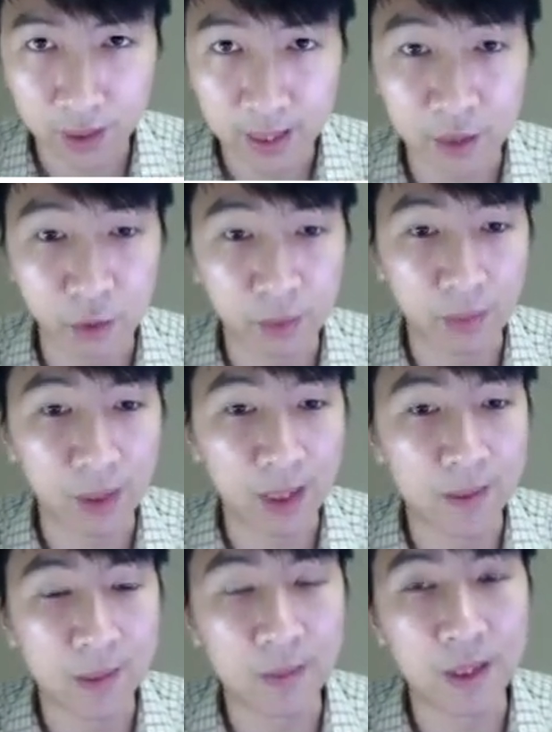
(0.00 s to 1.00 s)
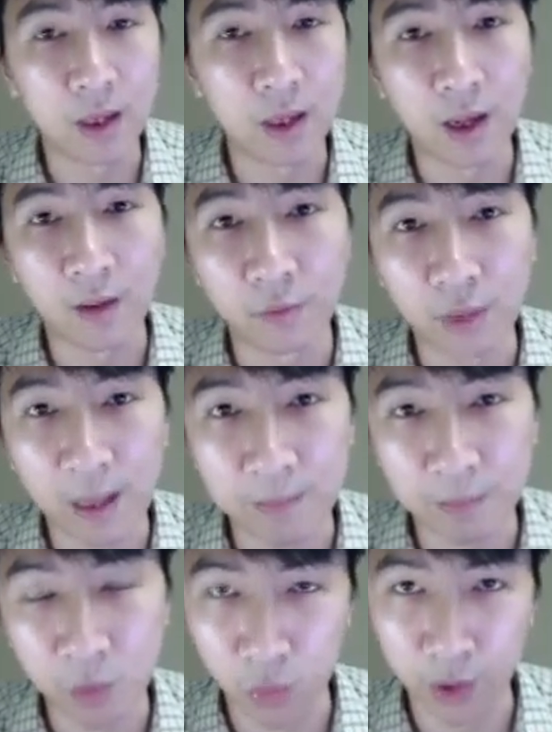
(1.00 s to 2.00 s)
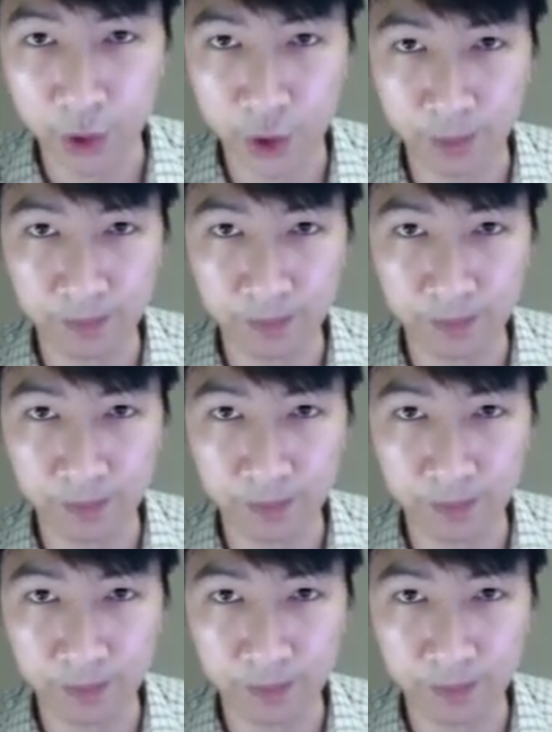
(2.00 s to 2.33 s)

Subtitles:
as a replacement of temple worship.